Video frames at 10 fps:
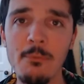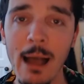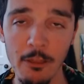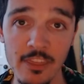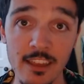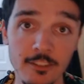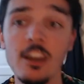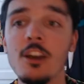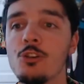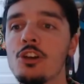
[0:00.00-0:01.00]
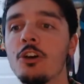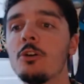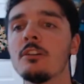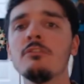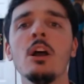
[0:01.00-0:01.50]
about this. She could
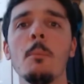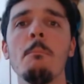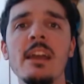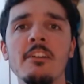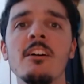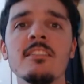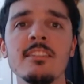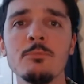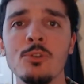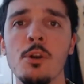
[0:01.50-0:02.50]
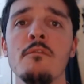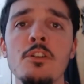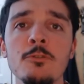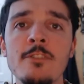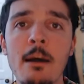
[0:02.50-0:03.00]
have been on some sort of
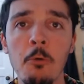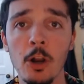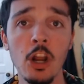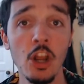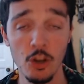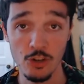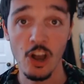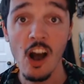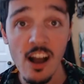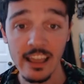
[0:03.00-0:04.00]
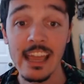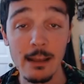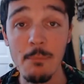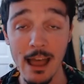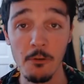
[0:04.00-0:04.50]
news network talking
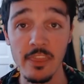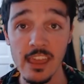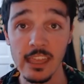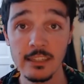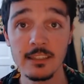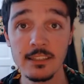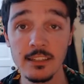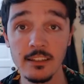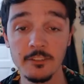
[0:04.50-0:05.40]
about this.